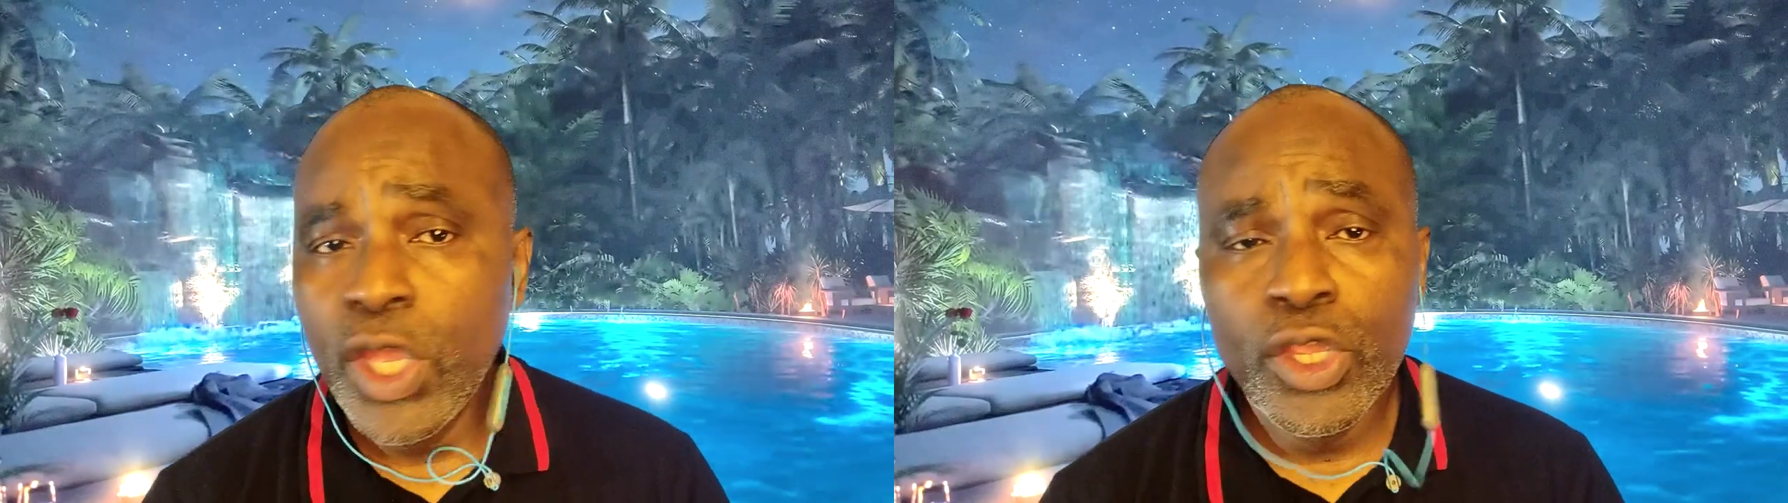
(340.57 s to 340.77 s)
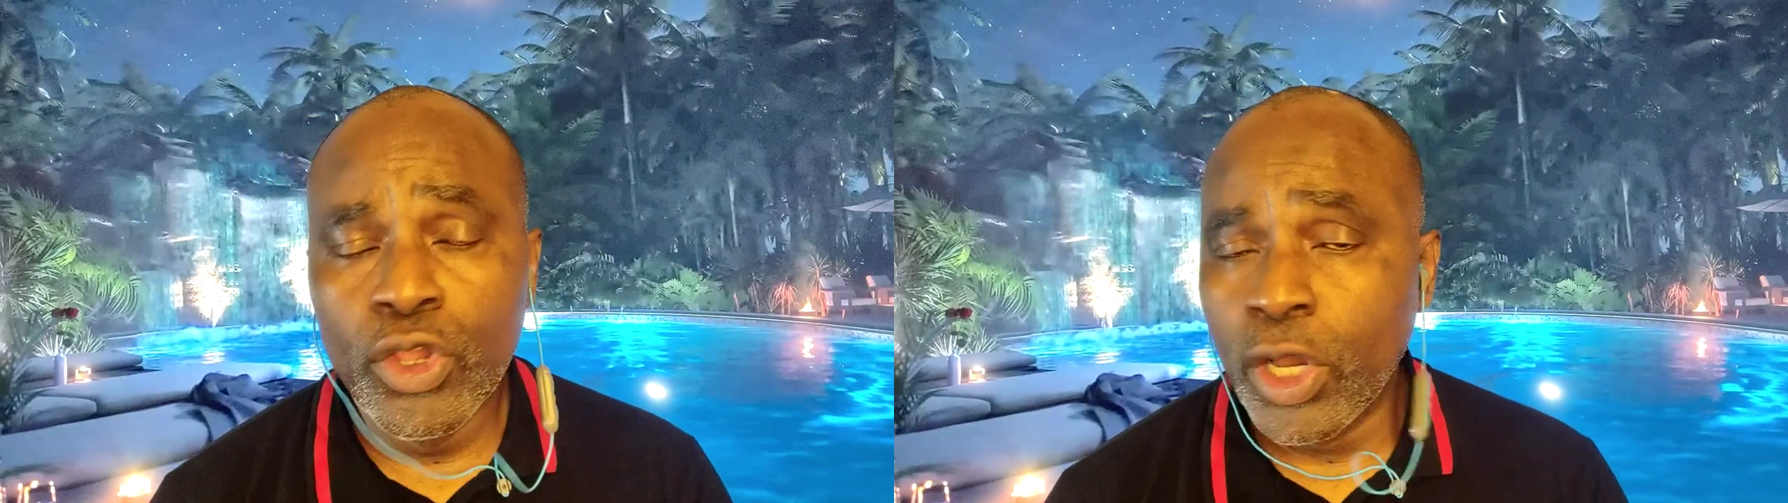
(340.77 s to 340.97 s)

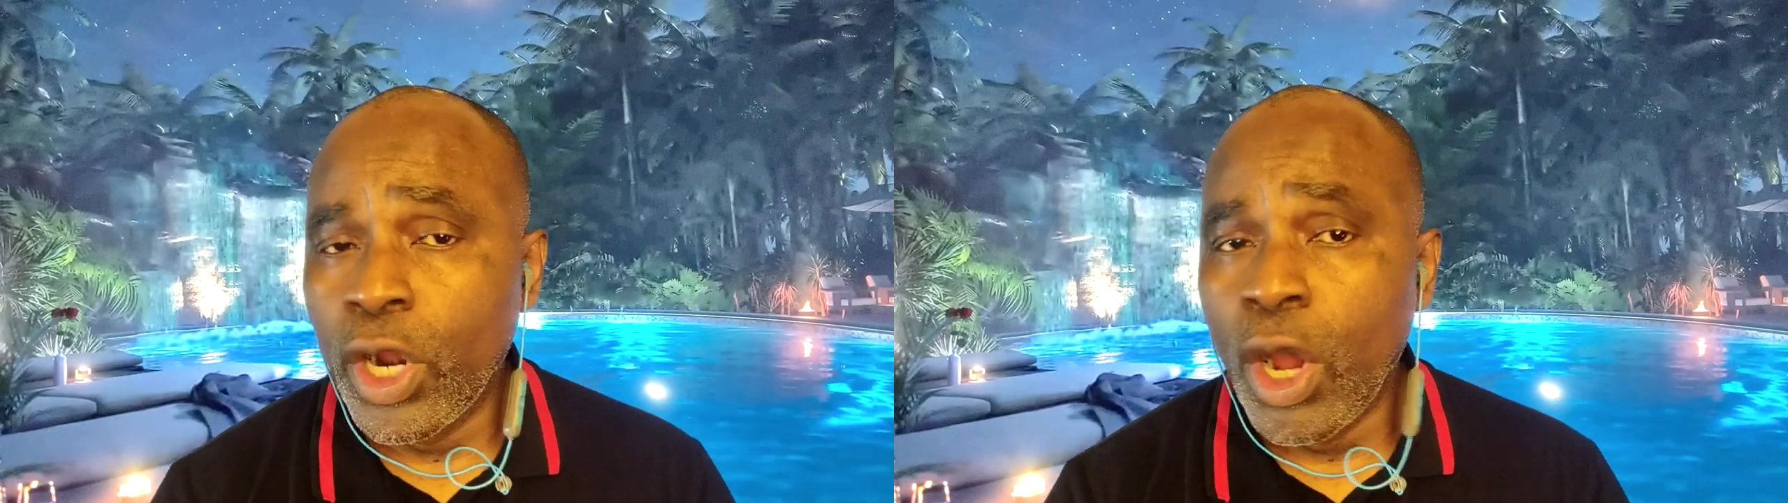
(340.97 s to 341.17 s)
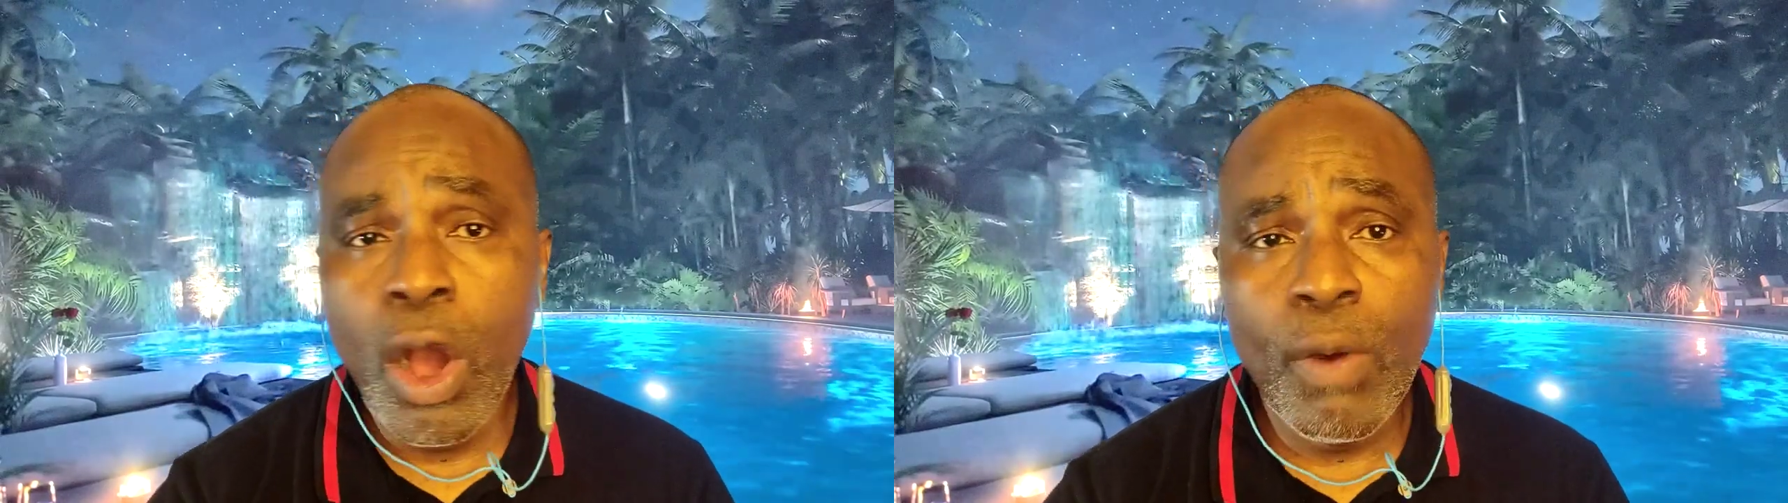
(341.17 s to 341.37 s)
you're going to
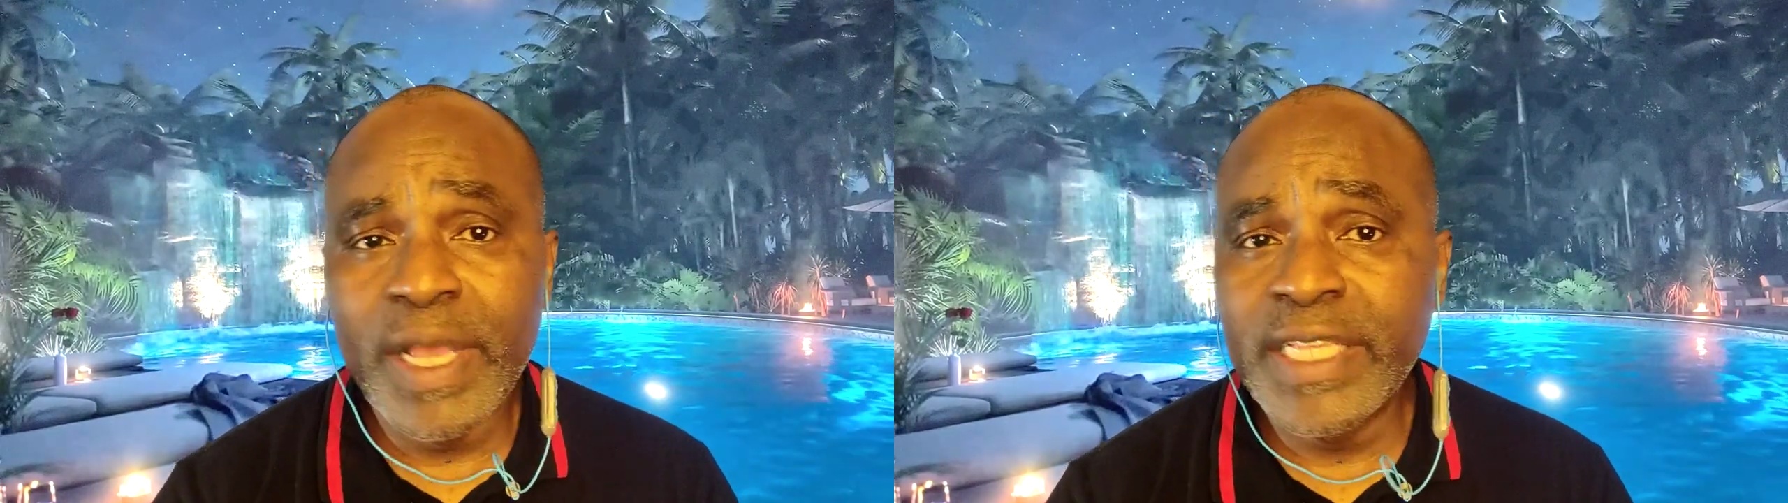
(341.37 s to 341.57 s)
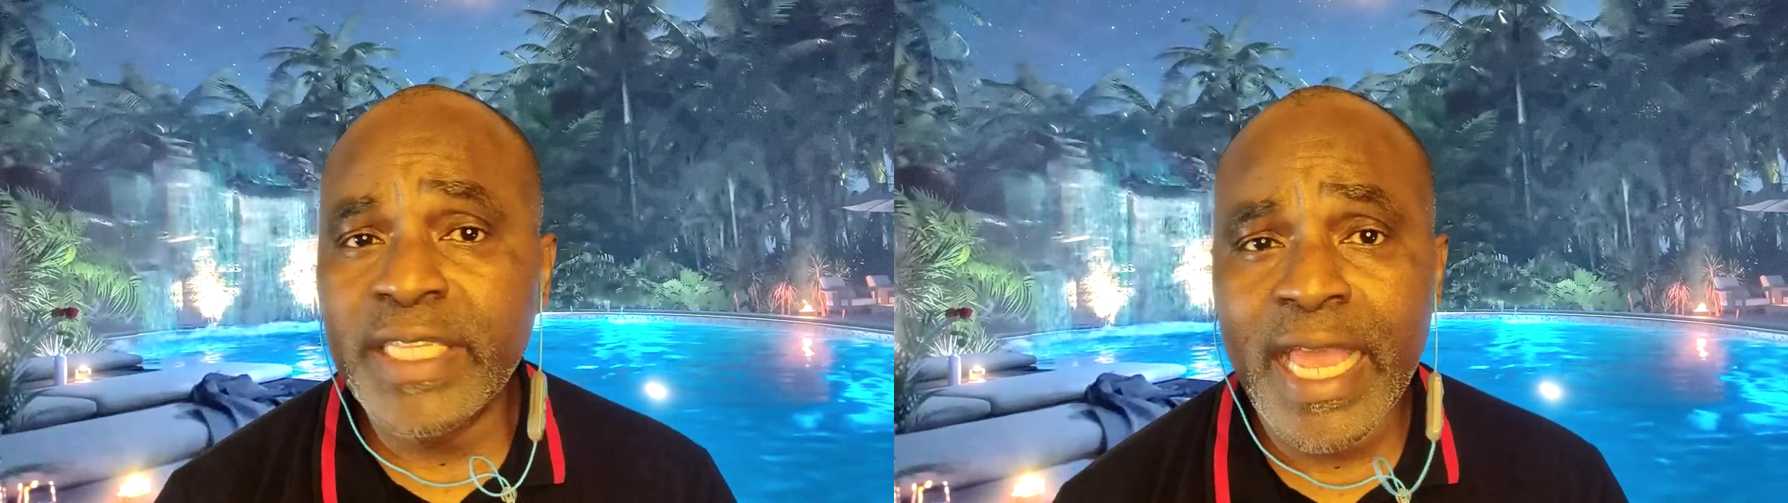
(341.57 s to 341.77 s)

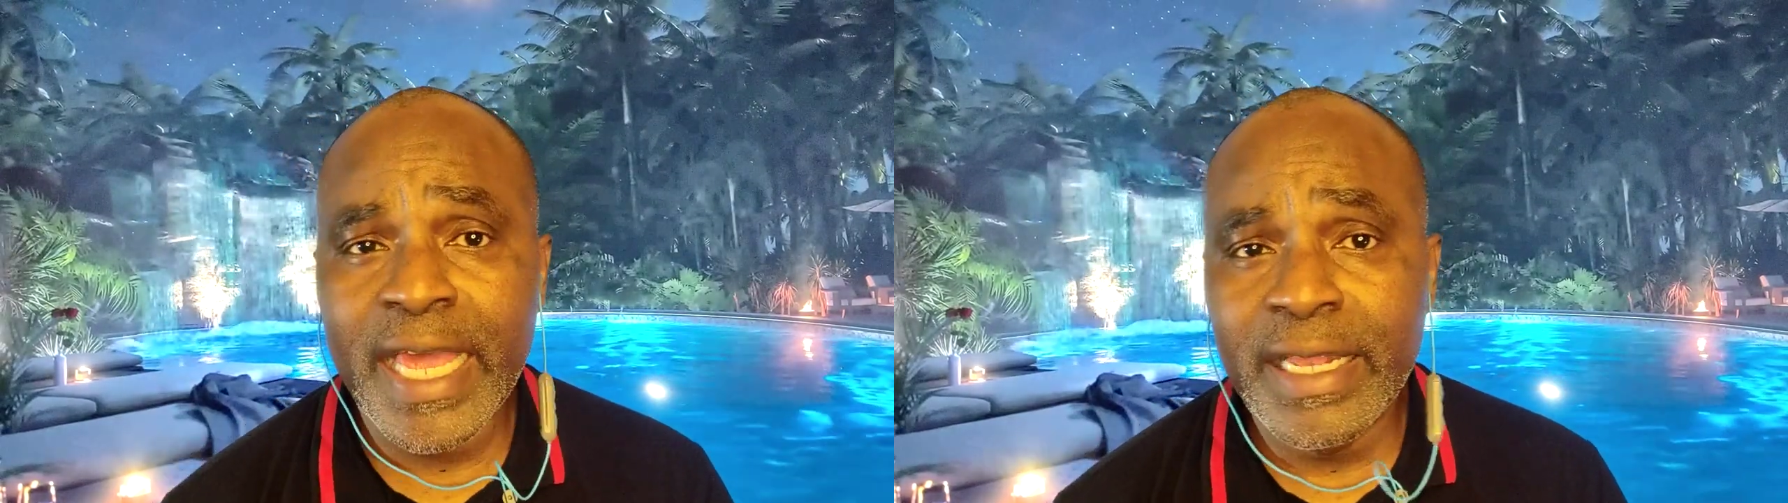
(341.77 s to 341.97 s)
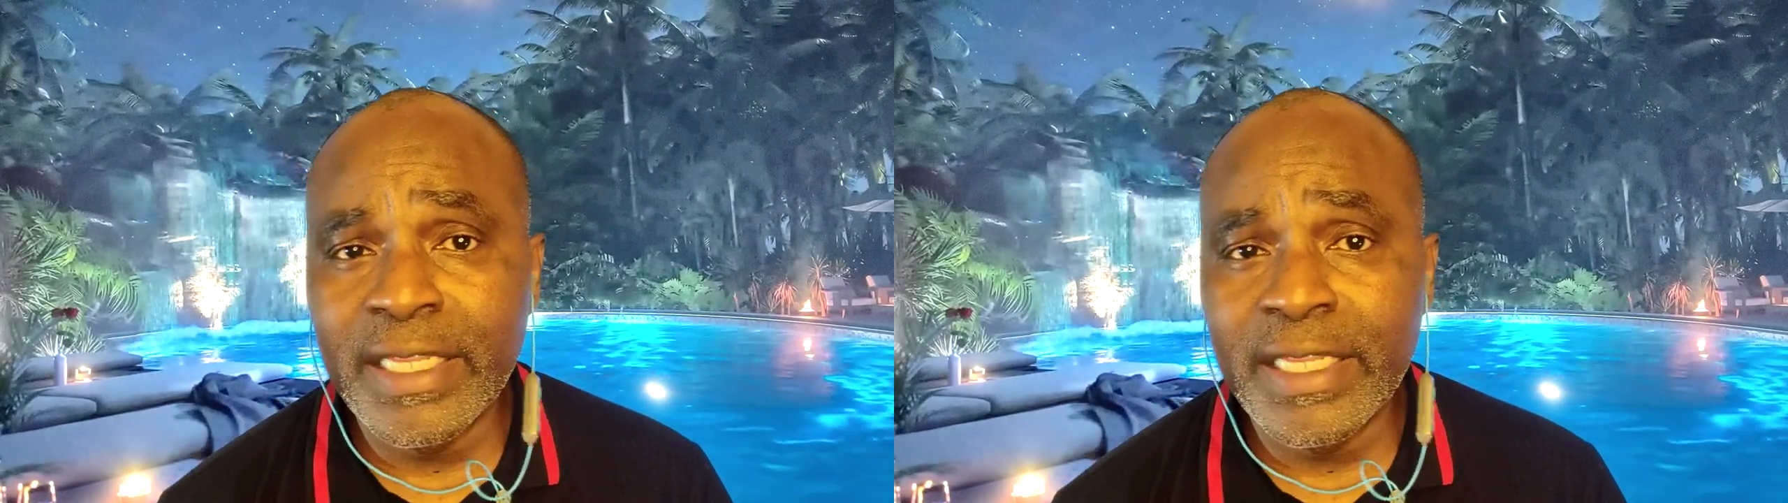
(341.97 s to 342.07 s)
always stay in,